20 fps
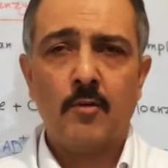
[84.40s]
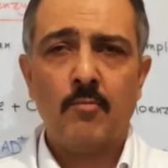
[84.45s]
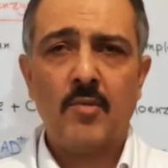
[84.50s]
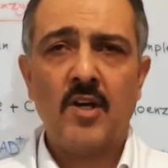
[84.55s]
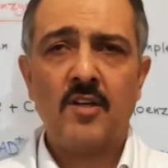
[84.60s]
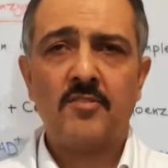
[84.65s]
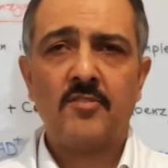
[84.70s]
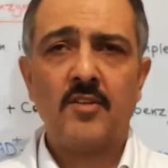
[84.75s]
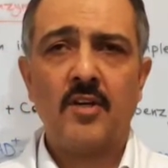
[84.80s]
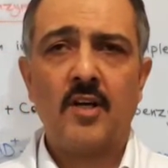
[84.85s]

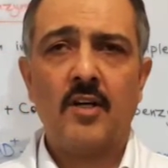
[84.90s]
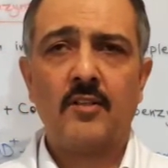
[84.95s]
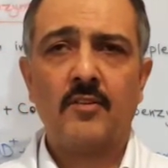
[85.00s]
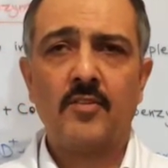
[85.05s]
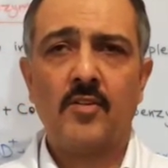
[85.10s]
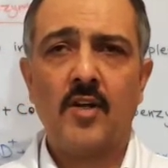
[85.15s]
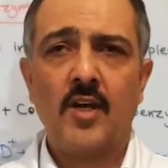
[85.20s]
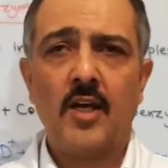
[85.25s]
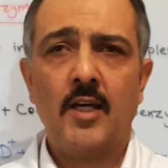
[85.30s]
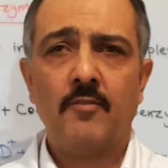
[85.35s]
Most are
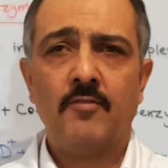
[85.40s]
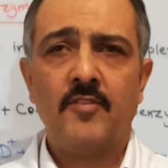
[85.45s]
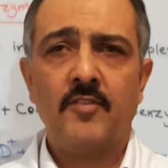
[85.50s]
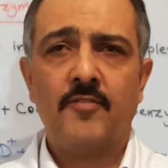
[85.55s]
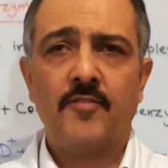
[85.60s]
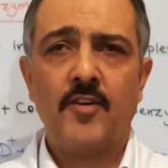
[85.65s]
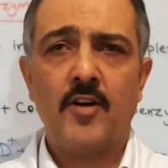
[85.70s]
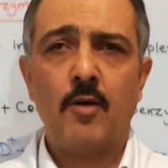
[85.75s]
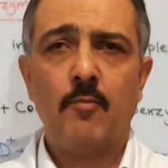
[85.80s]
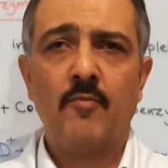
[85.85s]
derived
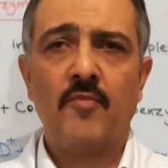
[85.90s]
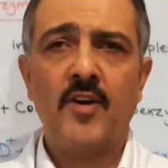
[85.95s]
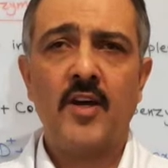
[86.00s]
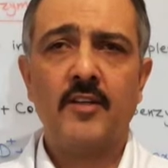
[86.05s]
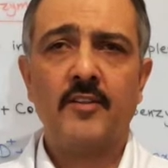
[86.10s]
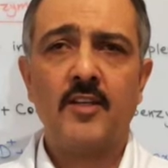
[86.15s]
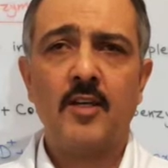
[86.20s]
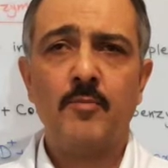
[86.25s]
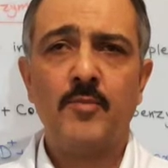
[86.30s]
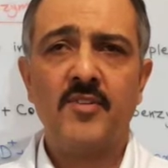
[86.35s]
from
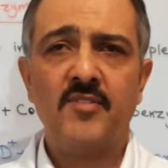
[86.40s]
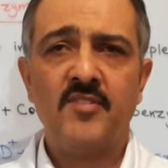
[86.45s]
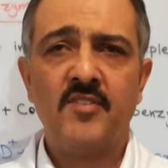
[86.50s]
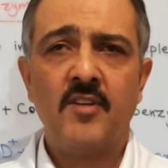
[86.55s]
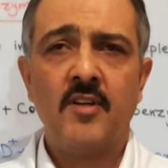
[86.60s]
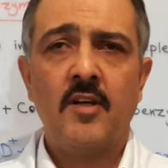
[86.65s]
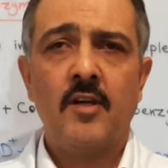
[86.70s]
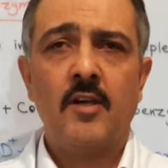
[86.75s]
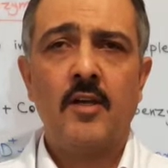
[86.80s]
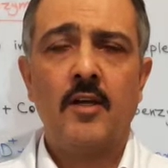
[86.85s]
vitamins,
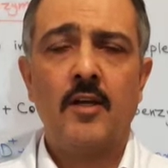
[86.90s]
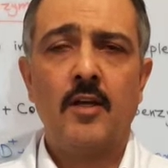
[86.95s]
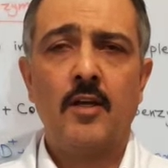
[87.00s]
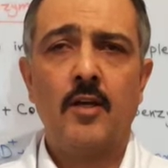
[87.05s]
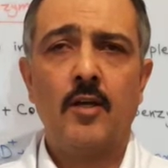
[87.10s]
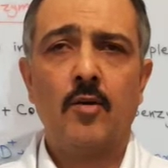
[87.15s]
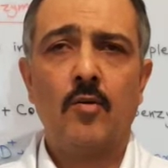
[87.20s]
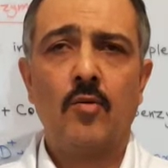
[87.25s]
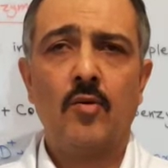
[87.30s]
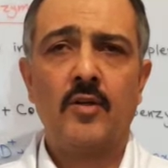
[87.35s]

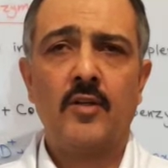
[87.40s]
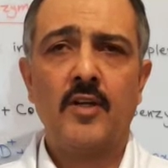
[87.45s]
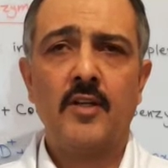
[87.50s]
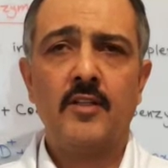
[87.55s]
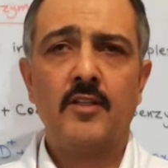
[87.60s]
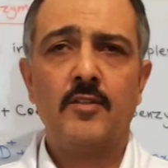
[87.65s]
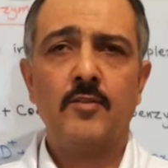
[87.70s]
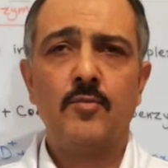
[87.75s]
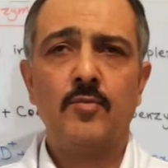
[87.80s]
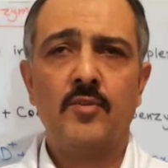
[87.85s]

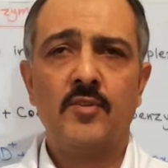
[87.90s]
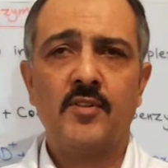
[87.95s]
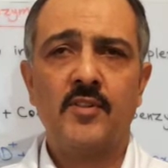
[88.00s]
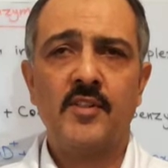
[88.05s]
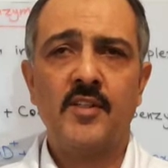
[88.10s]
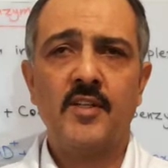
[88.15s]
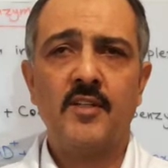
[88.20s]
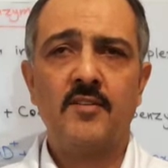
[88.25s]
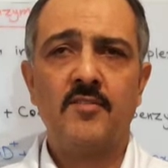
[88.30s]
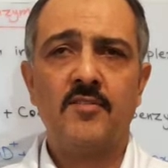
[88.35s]
organic
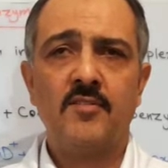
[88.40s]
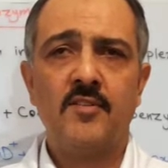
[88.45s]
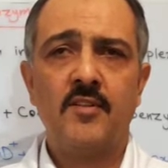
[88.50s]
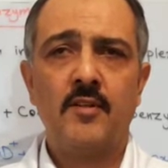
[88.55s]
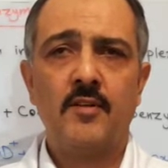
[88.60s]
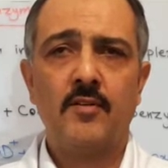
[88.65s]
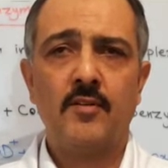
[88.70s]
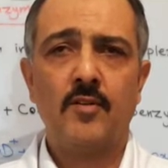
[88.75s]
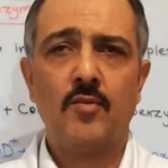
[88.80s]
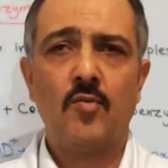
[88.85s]
nutrients
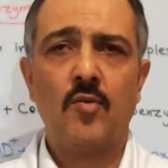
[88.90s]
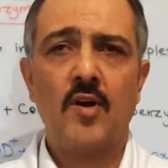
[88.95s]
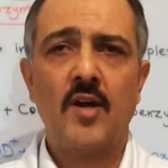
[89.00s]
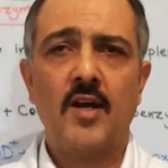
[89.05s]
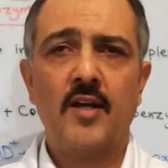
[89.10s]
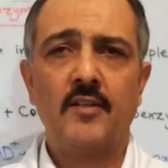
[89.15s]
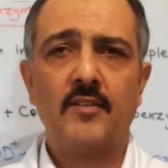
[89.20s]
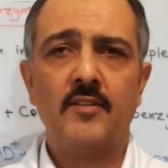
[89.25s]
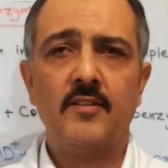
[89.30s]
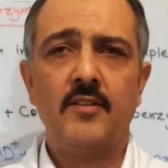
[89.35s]

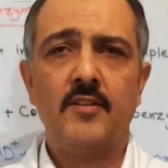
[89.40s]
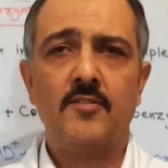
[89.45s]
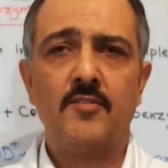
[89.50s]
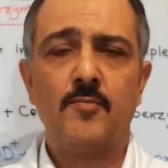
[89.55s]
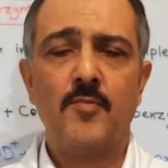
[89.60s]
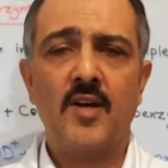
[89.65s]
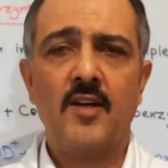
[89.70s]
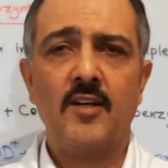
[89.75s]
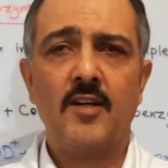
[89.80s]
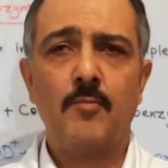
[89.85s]
required in
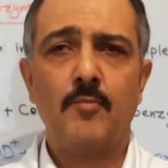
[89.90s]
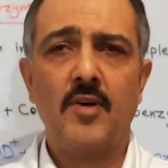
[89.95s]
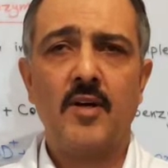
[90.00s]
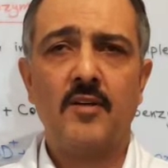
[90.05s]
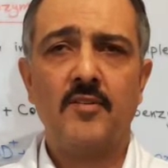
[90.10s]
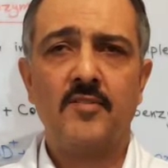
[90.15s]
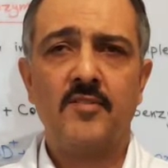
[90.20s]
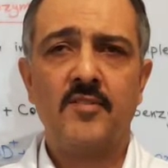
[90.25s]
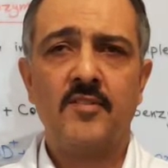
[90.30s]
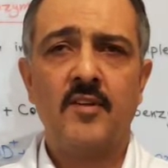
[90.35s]
small
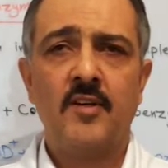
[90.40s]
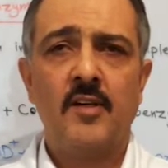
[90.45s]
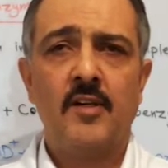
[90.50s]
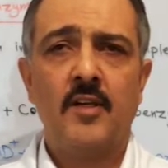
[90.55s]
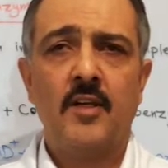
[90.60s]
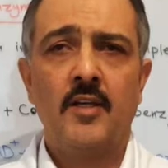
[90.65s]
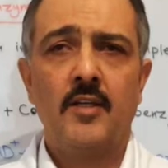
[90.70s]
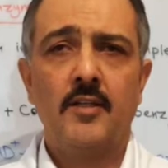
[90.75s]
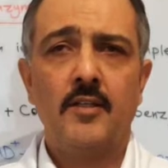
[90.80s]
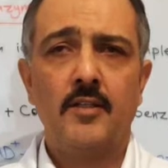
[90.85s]
amounts
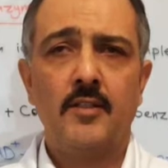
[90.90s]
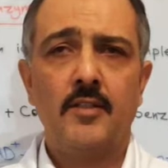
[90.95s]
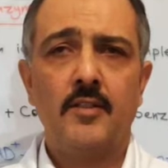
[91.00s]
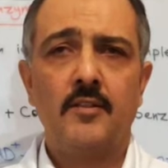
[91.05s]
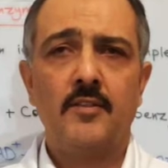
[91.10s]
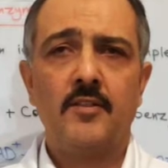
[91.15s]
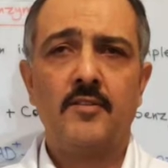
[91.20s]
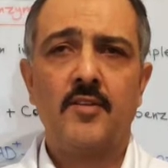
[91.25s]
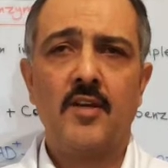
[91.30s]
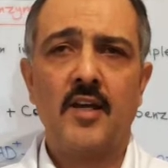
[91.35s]

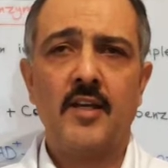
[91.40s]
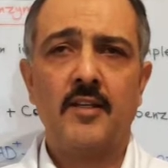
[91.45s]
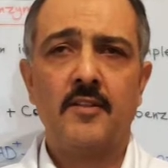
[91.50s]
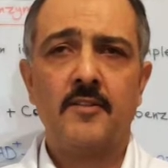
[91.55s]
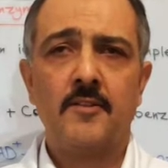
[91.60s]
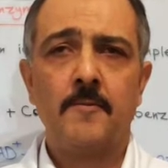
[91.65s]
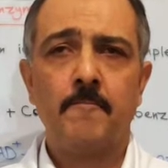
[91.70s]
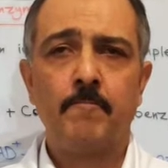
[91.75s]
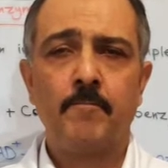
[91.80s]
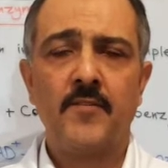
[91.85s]
in the
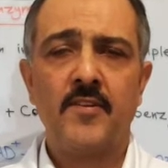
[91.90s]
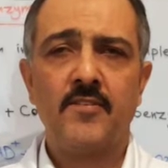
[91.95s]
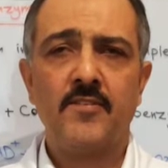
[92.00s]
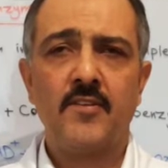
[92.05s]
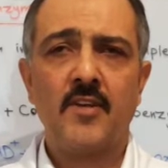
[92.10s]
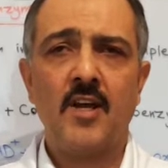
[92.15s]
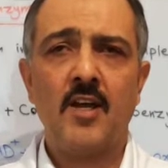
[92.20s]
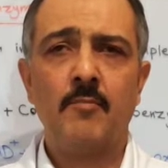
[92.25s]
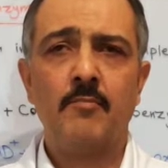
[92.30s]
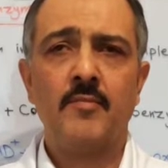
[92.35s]
diet.
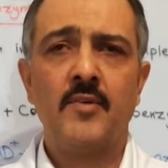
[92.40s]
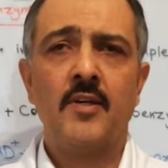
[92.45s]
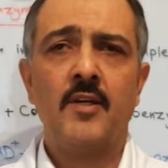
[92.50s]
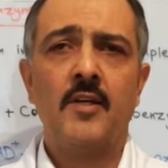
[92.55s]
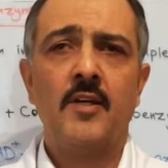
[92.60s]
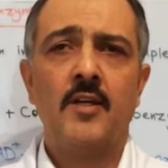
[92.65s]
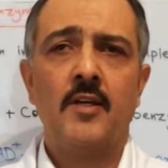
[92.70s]
Some